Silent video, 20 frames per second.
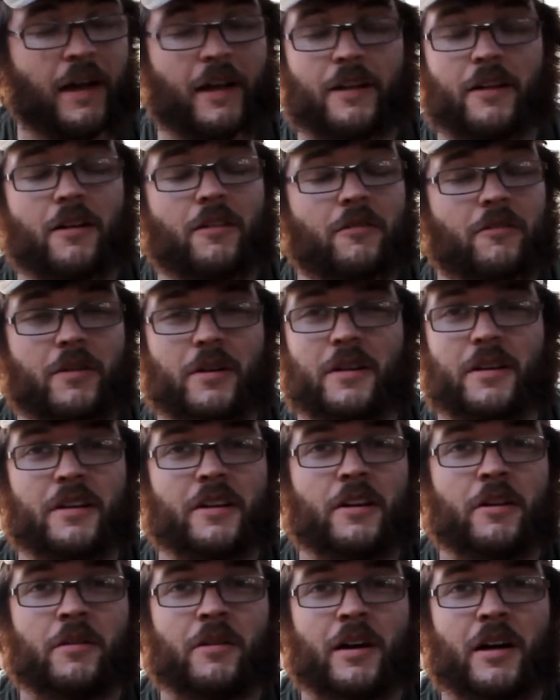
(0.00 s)
don't really
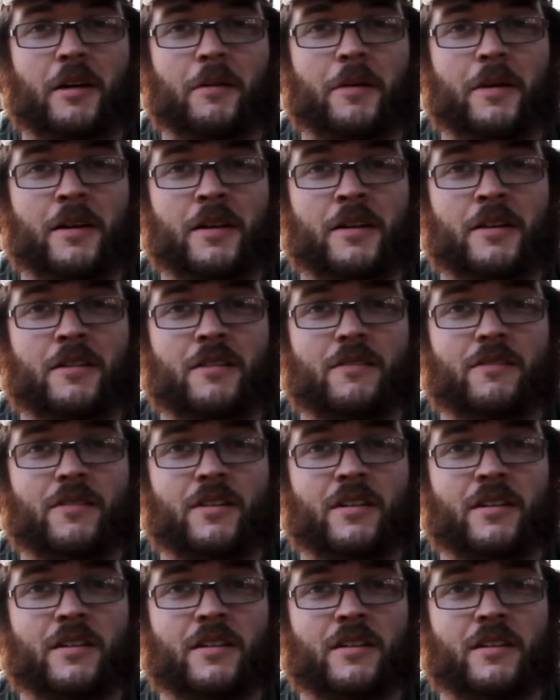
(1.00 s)
know why I wanted an
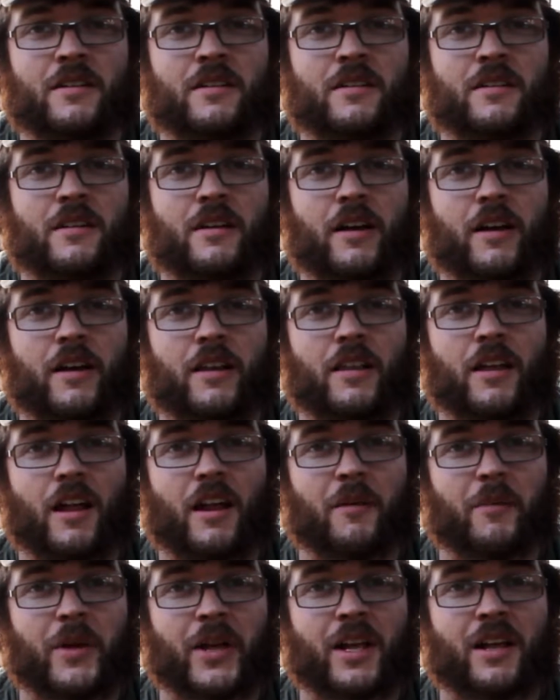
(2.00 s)
over-under. Thought
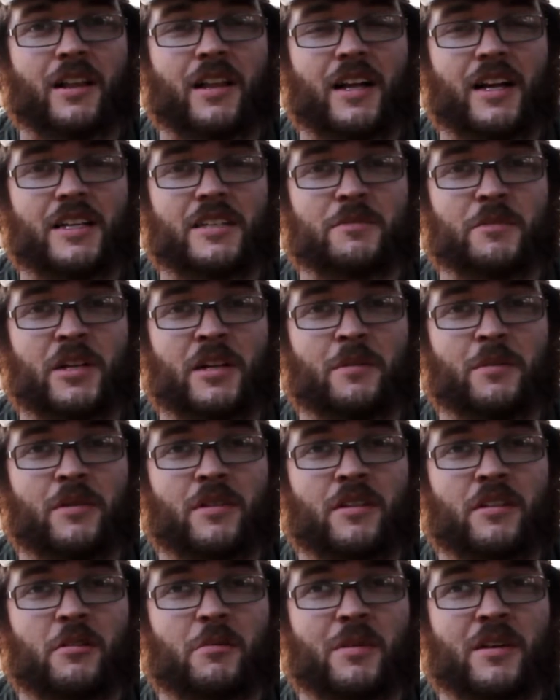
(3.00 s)
it might class me up a
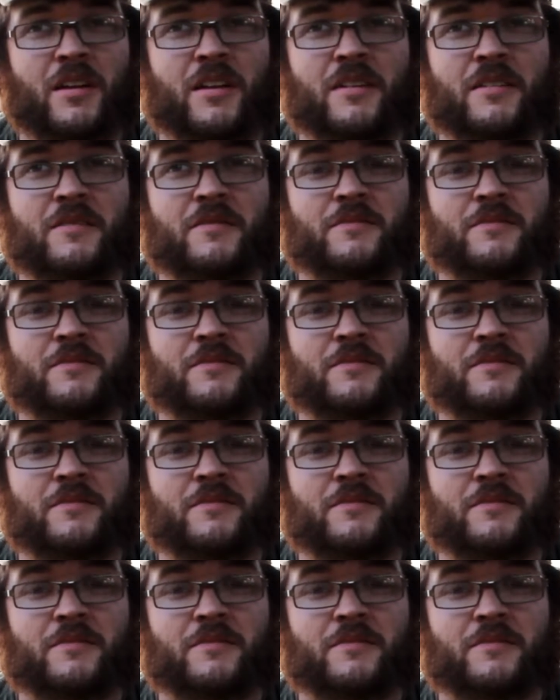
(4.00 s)
little bit.